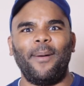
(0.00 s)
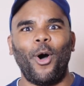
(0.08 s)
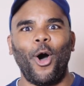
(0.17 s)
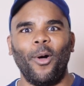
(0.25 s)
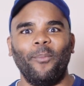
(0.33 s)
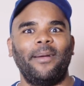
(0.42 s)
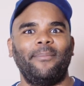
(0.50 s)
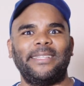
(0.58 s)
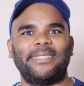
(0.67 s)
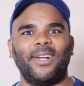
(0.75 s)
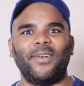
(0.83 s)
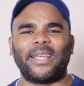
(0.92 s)
I'm all by
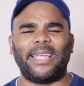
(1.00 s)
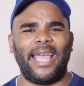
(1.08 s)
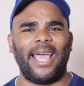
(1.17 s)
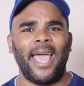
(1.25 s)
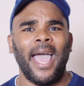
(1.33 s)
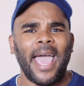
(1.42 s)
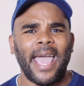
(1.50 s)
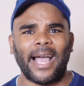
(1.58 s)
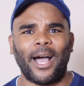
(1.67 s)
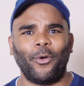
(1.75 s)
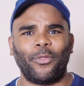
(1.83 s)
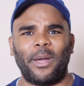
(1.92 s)
myself. I can't hang
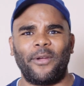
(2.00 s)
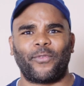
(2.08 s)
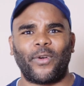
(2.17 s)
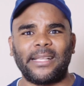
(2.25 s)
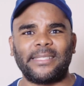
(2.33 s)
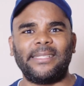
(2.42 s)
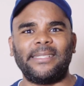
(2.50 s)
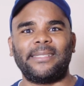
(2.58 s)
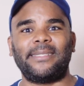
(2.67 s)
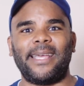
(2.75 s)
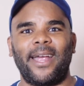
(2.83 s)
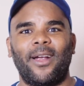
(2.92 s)
out with my friends. This
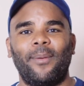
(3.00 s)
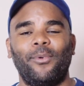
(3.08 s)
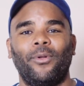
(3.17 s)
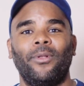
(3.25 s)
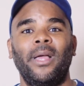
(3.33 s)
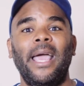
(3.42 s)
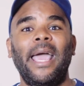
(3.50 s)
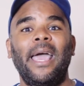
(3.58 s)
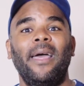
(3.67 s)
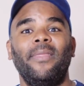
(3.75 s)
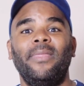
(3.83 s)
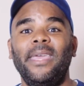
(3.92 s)
is terrible.
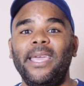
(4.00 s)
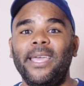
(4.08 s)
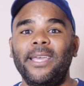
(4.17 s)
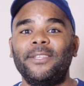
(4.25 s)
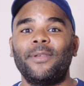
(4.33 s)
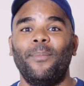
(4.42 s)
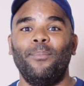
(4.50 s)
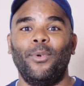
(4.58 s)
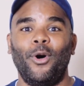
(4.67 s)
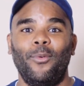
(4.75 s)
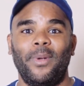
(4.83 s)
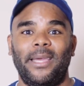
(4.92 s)
These
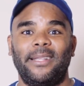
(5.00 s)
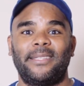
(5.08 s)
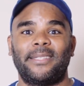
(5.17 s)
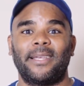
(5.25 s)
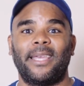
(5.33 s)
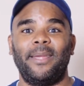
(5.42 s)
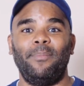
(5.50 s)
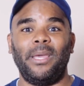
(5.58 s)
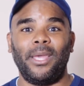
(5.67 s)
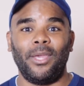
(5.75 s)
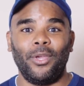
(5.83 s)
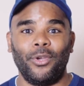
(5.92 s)
moments can be
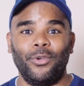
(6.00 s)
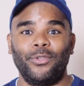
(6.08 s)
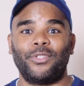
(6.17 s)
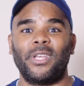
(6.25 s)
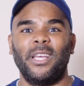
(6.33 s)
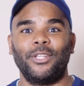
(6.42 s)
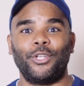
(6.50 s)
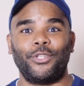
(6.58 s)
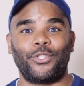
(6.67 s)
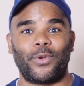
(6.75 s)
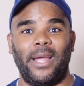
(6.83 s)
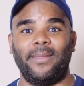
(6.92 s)
used to
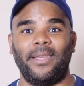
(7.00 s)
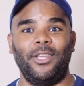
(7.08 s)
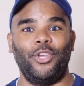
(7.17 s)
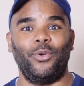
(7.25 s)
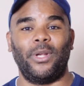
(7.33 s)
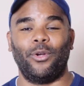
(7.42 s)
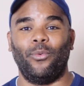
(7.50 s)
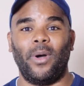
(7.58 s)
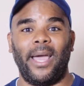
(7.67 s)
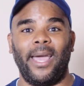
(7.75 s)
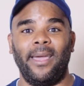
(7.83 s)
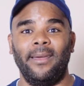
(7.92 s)
strengthen you in a
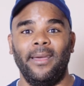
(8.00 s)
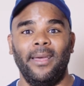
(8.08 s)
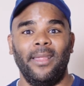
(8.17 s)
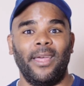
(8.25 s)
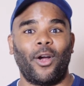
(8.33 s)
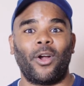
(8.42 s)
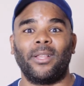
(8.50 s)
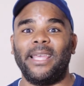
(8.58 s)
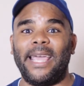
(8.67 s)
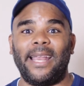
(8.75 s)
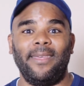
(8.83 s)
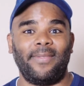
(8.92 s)
way that
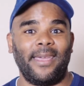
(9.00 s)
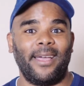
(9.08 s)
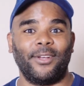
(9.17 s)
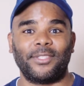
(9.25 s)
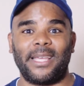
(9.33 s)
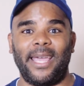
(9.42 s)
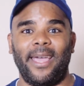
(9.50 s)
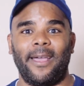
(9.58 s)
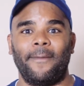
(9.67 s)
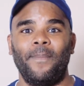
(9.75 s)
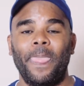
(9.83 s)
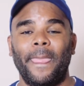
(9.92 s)
hardly anything else
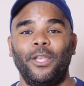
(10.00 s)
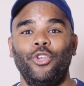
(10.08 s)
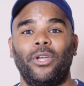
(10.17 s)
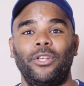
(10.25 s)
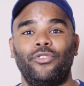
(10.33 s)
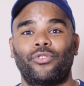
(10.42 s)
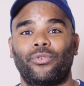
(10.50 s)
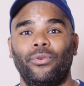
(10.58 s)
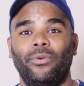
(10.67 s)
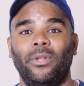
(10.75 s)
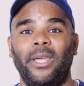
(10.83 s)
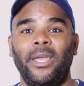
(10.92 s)
can. You can
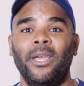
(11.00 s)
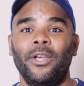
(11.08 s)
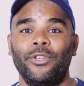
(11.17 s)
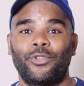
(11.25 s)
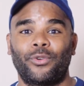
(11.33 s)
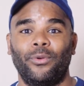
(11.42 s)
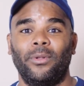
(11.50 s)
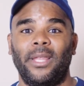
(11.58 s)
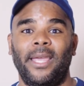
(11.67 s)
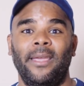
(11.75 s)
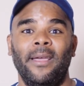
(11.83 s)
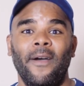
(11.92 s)
truly,
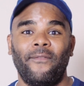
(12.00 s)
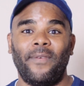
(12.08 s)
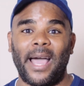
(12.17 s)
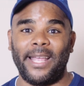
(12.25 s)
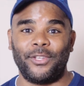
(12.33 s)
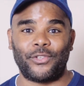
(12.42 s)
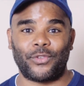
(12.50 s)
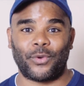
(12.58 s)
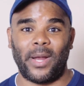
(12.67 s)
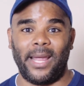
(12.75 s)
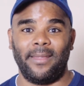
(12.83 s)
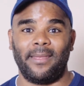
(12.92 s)
truly find
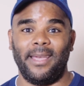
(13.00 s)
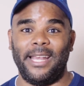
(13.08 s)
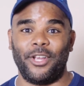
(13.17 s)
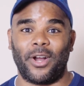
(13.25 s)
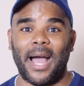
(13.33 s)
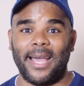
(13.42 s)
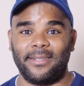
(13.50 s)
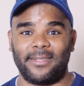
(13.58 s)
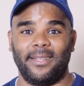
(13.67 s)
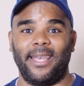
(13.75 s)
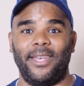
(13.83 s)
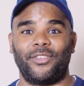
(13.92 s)
strength in your
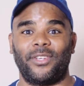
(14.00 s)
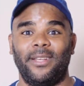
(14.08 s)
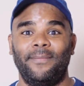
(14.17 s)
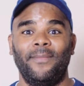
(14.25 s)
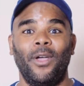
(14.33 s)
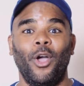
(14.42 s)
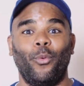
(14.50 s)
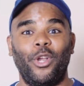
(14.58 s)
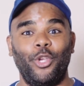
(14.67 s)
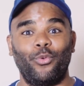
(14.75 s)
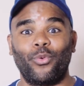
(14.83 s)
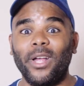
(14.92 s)
isolation when
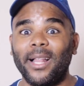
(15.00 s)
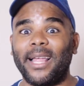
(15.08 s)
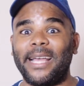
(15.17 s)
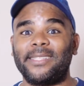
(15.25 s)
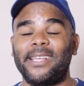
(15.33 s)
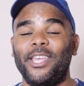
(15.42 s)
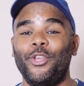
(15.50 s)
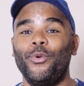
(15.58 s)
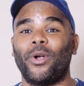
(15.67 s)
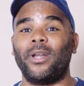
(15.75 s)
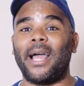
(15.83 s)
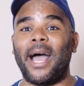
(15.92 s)
you realize that
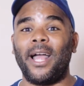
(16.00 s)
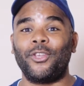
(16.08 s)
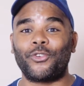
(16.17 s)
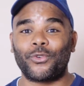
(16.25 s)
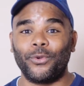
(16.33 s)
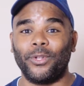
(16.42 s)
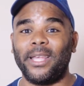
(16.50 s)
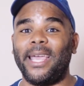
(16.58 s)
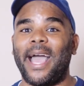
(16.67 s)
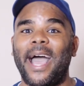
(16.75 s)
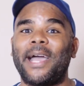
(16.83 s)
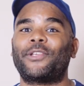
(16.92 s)
you are not
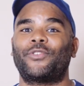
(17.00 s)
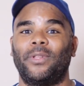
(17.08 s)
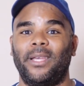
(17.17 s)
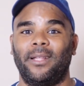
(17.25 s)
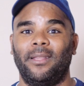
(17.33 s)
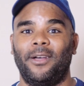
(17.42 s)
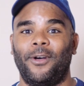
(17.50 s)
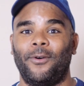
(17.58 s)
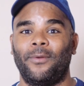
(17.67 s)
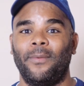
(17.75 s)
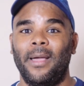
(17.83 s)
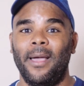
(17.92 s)
truly, actually
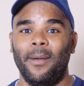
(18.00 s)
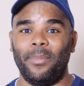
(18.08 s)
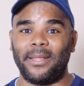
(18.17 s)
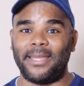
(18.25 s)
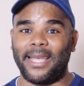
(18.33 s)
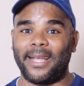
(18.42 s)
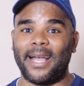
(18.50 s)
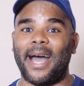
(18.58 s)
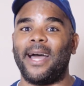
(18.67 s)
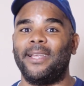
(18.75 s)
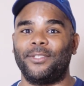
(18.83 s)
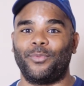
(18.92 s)
alone, but that
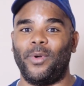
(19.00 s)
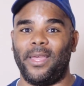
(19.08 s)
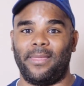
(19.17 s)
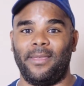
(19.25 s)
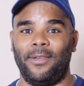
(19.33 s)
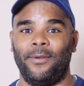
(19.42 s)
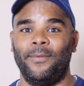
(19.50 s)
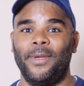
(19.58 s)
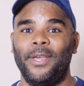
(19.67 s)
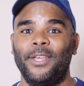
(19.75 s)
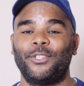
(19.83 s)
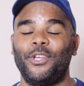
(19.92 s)
God is with you.
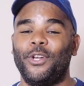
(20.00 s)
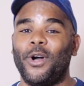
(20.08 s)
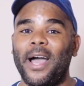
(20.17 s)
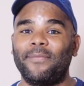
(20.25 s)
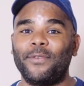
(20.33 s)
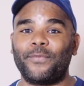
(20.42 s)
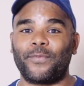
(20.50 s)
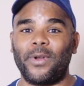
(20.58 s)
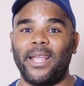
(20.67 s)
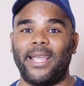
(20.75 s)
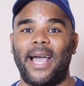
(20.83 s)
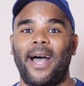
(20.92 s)
So you don't have to
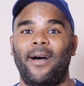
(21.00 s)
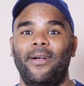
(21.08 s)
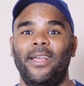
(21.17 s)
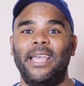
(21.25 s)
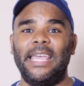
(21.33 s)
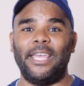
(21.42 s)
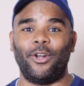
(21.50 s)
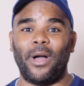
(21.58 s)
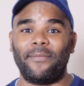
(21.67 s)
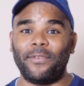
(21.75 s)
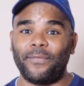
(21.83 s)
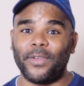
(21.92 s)
freak out. You don't
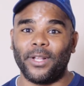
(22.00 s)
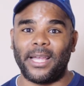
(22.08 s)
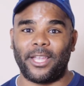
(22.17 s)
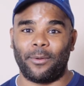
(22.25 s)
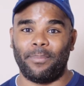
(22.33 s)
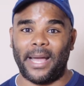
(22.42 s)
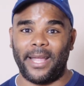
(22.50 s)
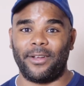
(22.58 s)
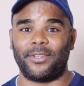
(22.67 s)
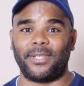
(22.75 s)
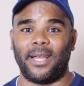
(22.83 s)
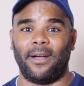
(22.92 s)
have to feel like you're by
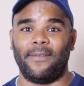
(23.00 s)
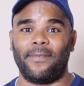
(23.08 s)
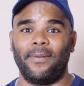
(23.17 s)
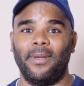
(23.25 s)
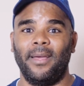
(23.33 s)
yourself.